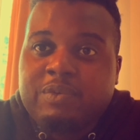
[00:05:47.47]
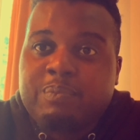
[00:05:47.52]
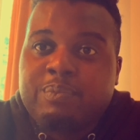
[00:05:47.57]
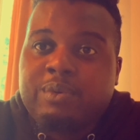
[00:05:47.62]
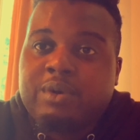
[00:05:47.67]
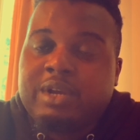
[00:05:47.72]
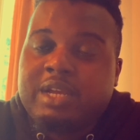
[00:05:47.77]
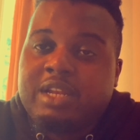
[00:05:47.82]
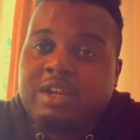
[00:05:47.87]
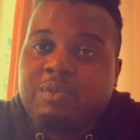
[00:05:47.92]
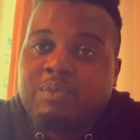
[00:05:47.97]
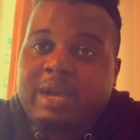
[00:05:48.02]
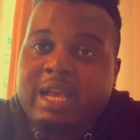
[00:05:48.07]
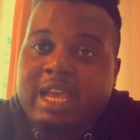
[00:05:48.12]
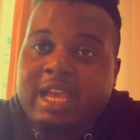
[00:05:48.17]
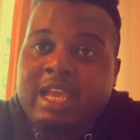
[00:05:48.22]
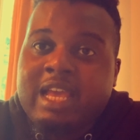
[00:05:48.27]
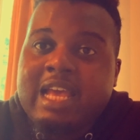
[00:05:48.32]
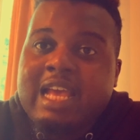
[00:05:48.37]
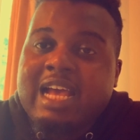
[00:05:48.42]
But in a
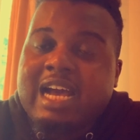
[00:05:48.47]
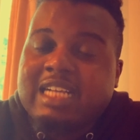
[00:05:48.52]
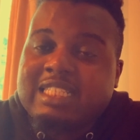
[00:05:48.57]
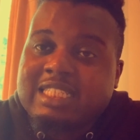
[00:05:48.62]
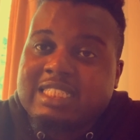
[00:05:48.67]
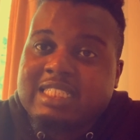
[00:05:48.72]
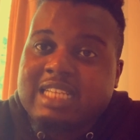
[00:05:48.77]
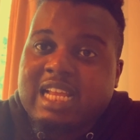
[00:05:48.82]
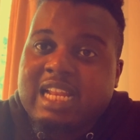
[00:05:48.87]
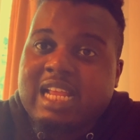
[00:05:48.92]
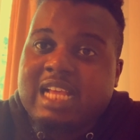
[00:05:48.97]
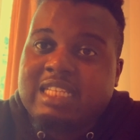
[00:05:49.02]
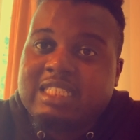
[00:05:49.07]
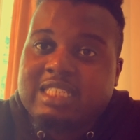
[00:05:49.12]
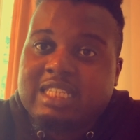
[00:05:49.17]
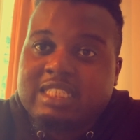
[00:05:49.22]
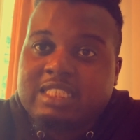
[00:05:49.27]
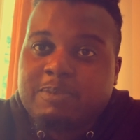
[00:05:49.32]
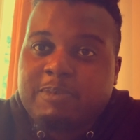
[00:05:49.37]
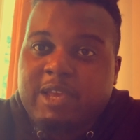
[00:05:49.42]
way, as I said, it's
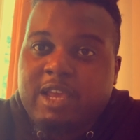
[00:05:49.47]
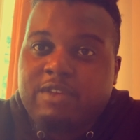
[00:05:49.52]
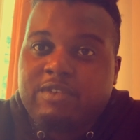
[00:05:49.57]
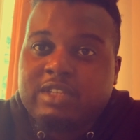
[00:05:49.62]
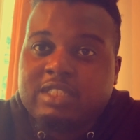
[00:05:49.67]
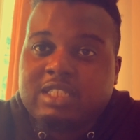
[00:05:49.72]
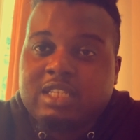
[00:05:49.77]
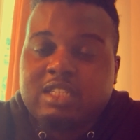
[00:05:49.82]
experience,